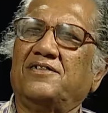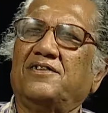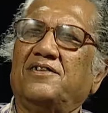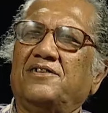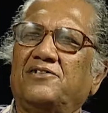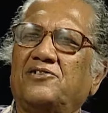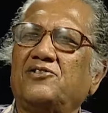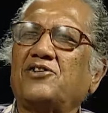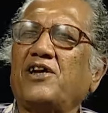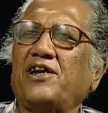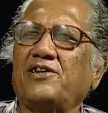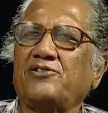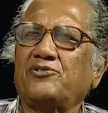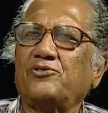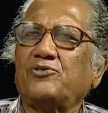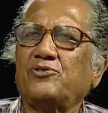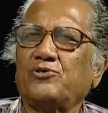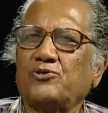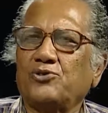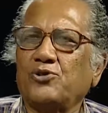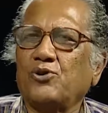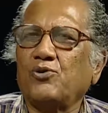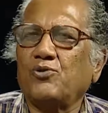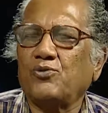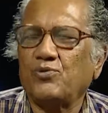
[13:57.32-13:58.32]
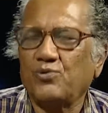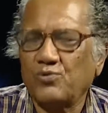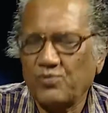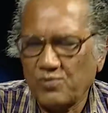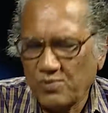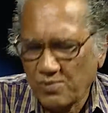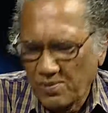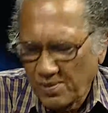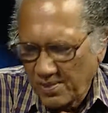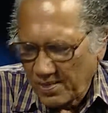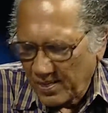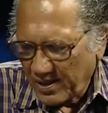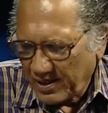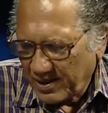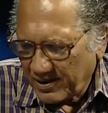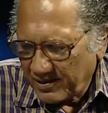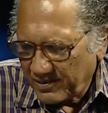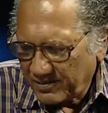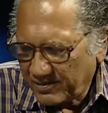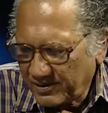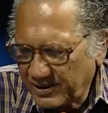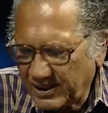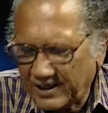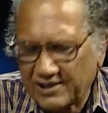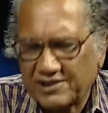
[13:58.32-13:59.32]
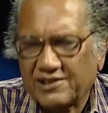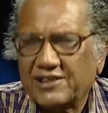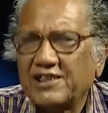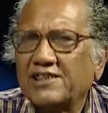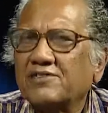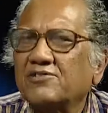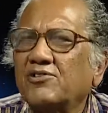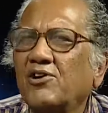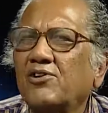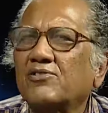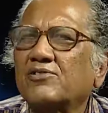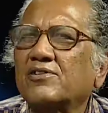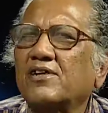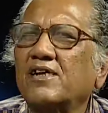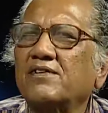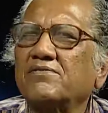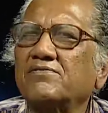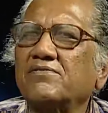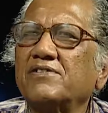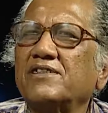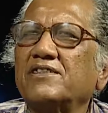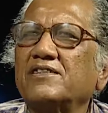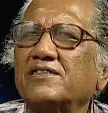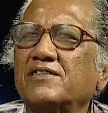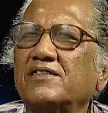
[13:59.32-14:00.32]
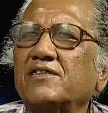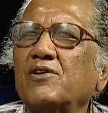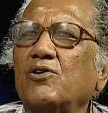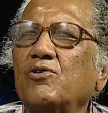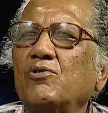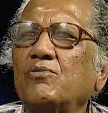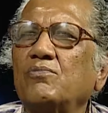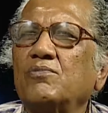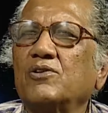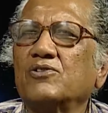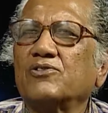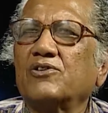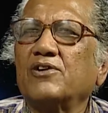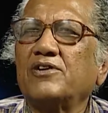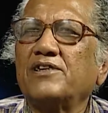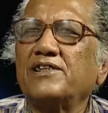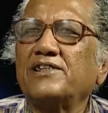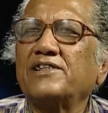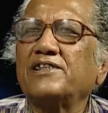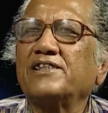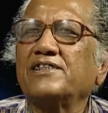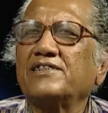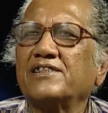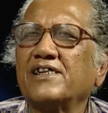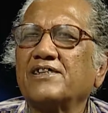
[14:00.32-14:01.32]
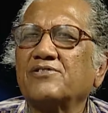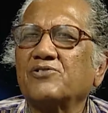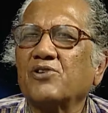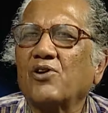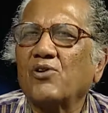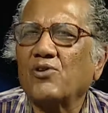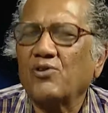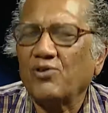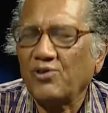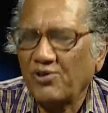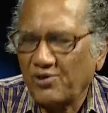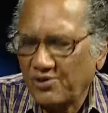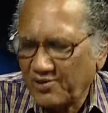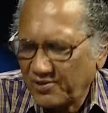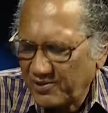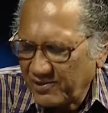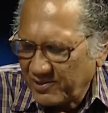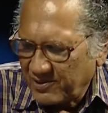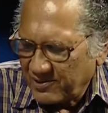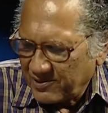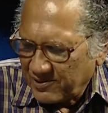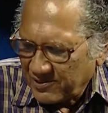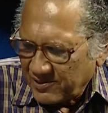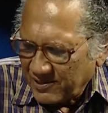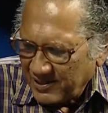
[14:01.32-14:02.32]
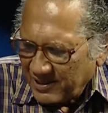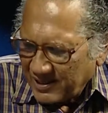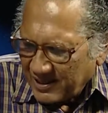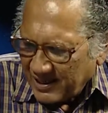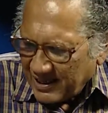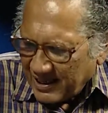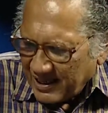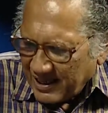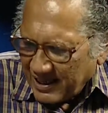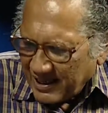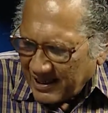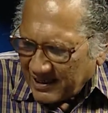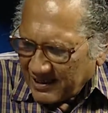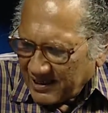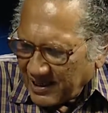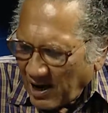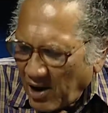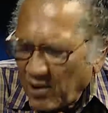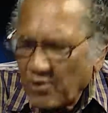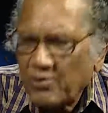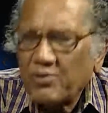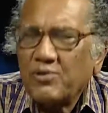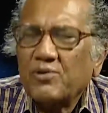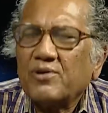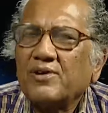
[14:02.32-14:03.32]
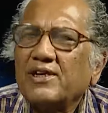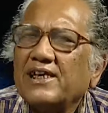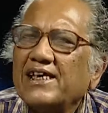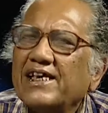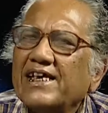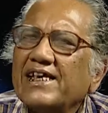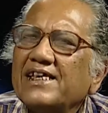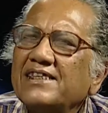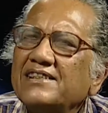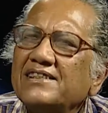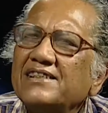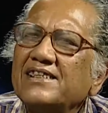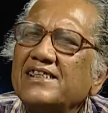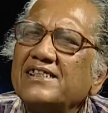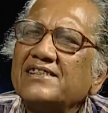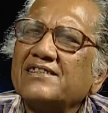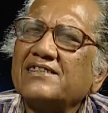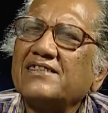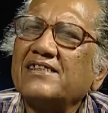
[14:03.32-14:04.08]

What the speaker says: tried to show. This did not convince the home authorities at all. Now, in these